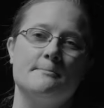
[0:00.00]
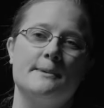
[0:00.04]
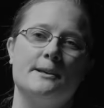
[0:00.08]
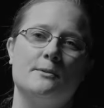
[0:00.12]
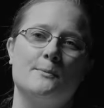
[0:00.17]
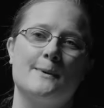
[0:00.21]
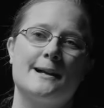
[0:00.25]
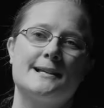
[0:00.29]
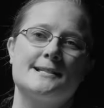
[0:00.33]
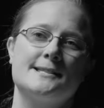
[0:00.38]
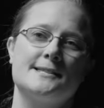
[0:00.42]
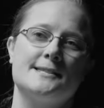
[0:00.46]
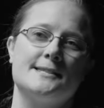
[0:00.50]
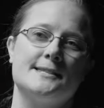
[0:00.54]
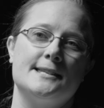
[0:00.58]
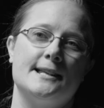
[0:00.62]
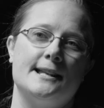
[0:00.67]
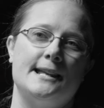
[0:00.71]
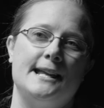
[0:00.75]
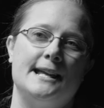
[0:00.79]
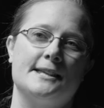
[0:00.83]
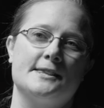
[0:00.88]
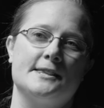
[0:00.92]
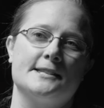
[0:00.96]
Midwest
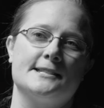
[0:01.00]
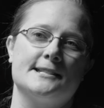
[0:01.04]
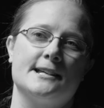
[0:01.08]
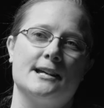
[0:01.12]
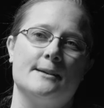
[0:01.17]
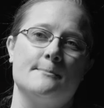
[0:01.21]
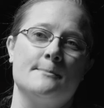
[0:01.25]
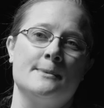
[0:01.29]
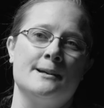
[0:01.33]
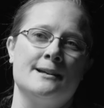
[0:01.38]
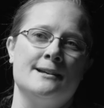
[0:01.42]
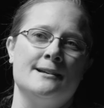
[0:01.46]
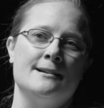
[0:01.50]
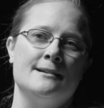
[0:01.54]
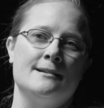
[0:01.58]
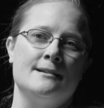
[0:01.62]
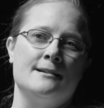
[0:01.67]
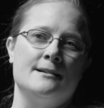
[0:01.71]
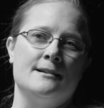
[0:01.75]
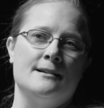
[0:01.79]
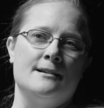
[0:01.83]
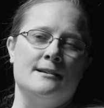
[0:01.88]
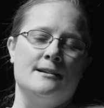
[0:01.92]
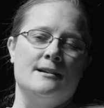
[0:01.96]
city at the time,
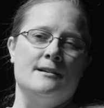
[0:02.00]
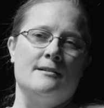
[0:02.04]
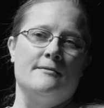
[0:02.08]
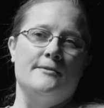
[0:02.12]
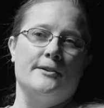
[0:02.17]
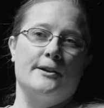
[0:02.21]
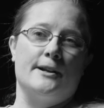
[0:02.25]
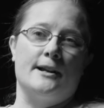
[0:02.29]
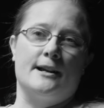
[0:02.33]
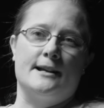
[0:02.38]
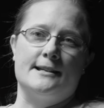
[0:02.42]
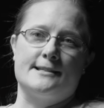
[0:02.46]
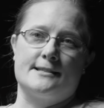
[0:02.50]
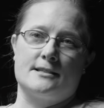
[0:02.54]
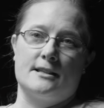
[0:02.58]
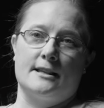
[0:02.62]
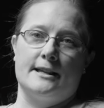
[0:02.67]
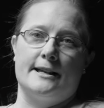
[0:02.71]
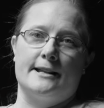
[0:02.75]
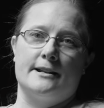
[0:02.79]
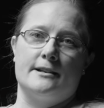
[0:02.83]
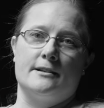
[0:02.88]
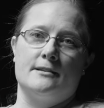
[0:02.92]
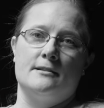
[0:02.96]
very
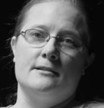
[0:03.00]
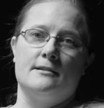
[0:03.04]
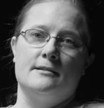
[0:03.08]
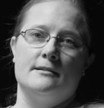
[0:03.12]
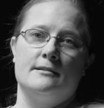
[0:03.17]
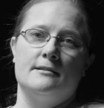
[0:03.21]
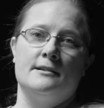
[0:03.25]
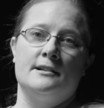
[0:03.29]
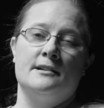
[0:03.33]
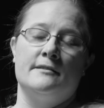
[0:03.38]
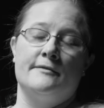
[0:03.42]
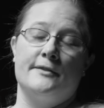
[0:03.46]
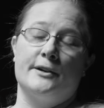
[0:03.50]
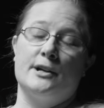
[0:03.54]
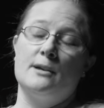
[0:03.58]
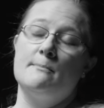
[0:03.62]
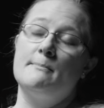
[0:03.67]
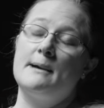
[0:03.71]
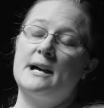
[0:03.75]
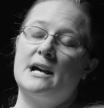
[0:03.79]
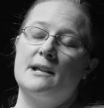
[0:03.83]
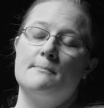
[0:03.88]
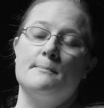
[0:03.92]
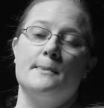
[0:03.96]
isolated, in a very
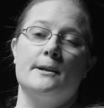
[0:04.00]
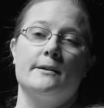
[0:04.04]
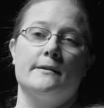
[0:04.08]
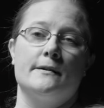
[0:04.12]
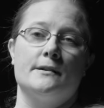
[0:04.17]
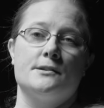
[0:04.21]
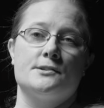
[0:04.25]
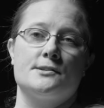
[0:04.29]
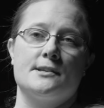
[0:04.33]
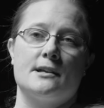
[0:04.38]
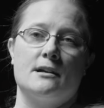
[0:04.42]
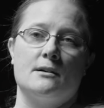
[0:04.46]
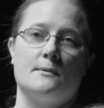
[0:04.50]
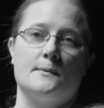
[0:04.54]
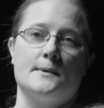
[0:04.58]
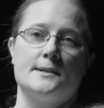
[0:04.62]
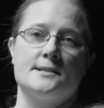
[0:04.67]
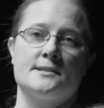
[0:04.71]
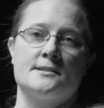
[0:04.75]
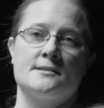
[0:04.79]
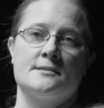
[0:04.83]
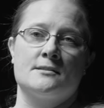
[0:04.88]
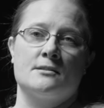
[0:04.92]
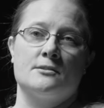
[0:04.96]
bad marriage that
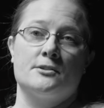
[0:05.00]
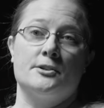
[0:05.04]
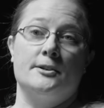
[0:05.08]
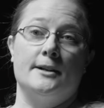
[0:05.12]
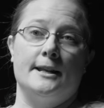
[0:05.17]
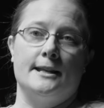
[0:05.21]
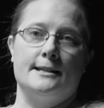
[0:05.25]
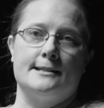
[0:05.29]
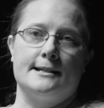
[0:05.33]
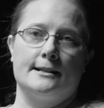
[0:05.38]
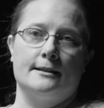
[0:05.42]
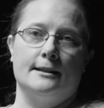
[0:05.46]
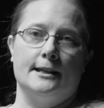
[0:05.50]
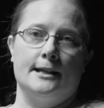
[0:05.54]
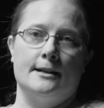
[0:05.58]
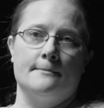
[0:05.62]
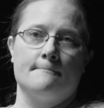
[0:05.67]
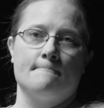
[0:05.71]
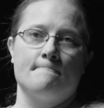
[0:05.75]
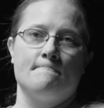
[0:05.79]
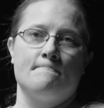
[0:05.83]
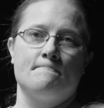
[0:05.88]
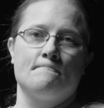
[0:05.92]
was turning deadly.